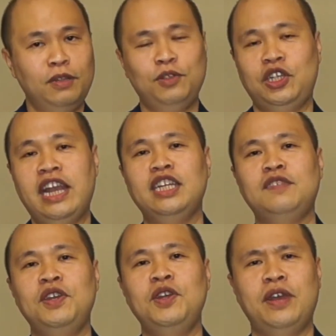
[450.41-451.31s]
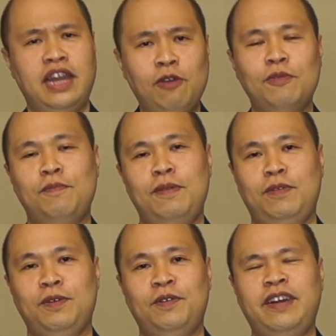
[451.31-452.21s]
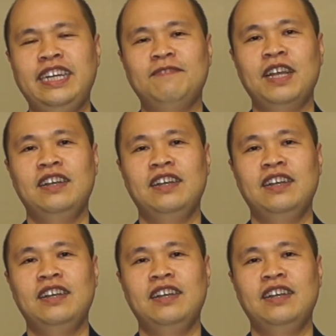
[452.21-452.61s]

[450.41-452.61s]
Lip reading: to share this video and help more people, alright?